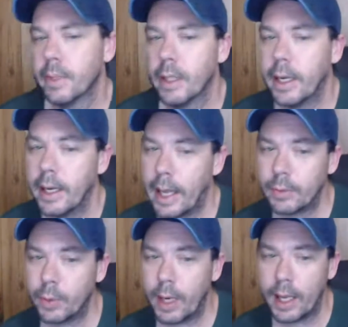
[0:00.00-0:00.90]
And
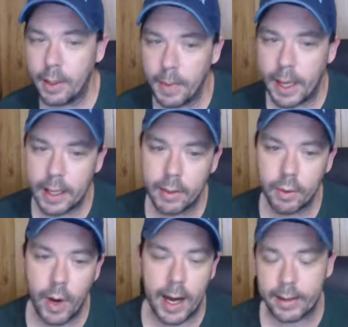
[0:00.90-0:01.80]
that's when eBay
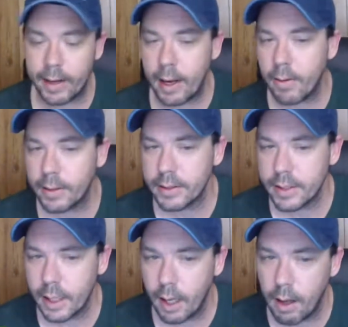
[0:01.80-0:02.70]
cracked down and
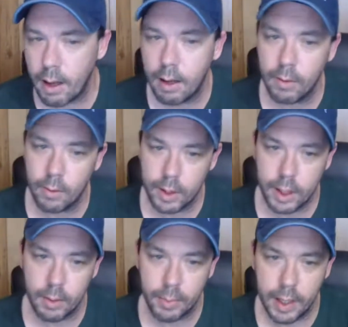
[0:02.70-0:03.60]
said, we're not
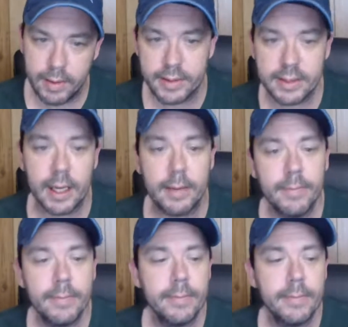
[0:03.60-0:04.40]
going to play this game.